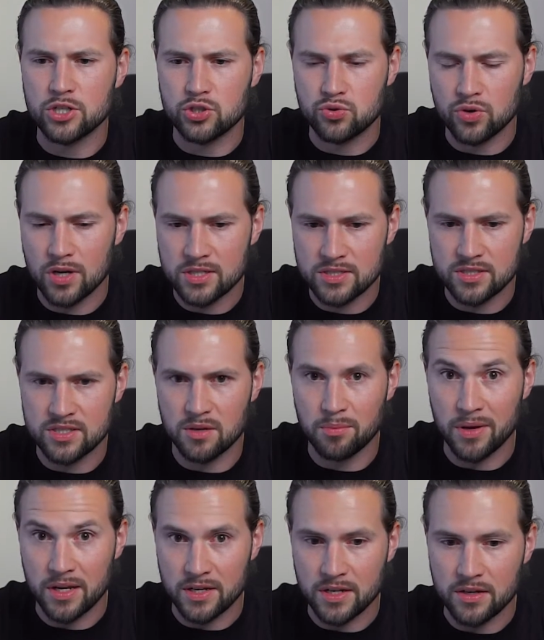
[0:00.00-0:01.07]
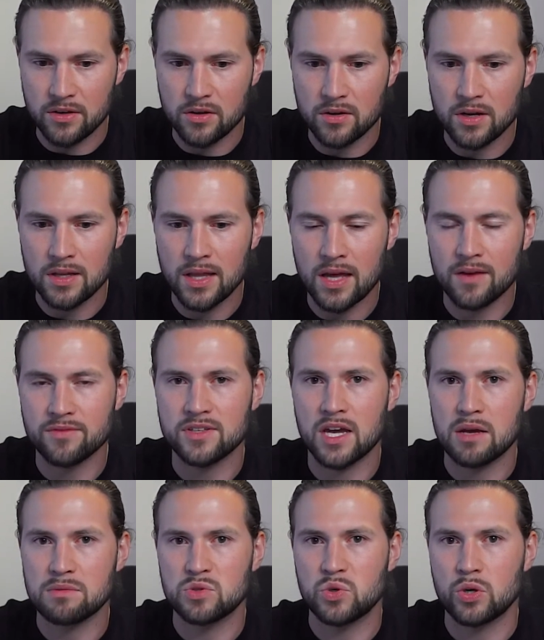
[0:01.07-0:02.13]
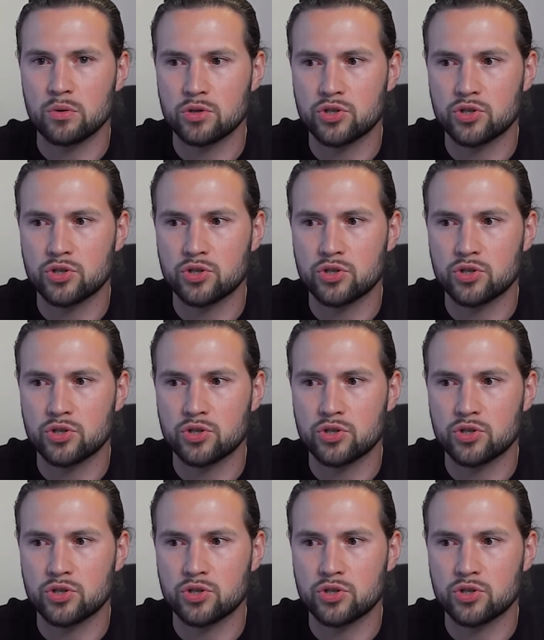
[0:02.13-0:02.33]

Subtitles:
trust is a big deal. A lot of times we don't